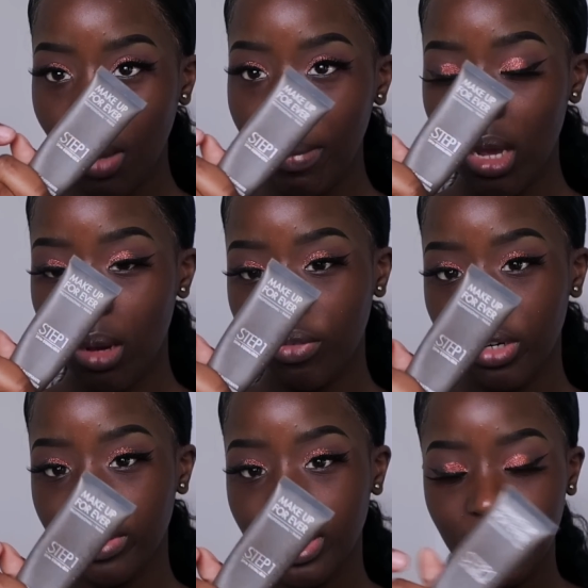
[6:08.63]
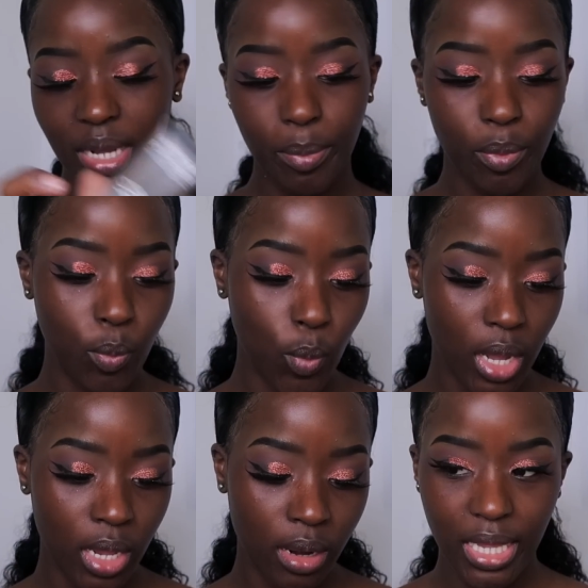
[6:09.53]
Makeup Forever step
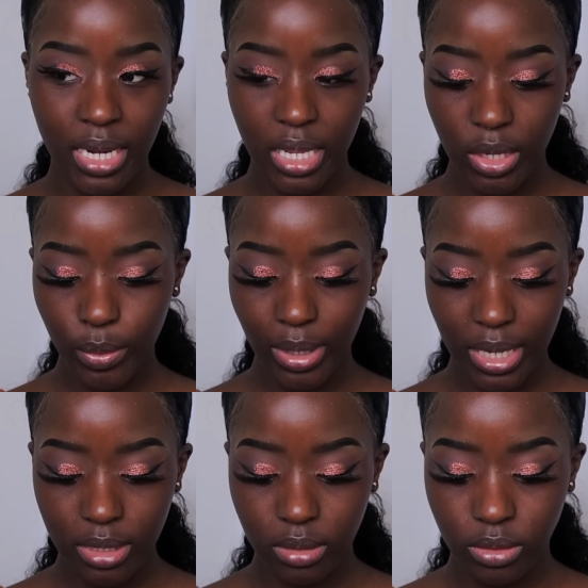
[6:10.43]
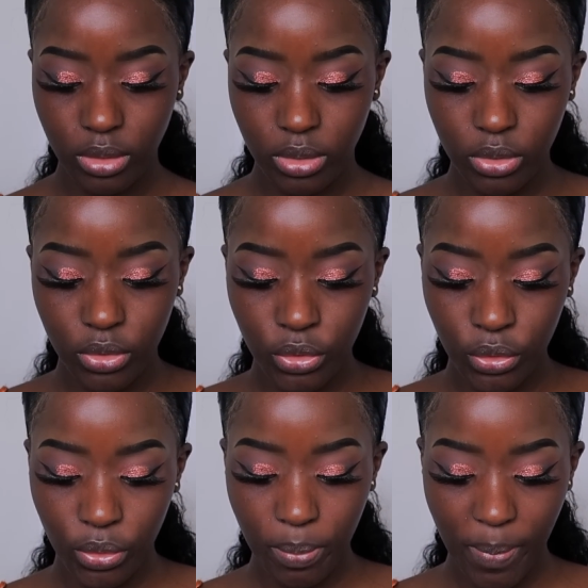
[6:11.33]
1 in equalizer, just
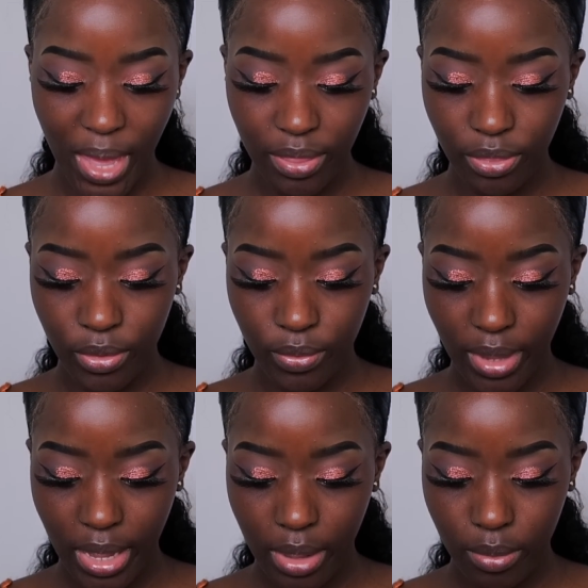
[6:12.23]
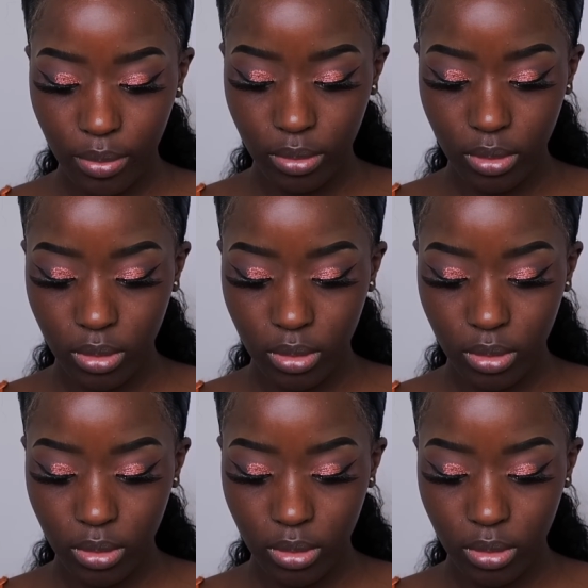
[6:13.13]
to matte those out.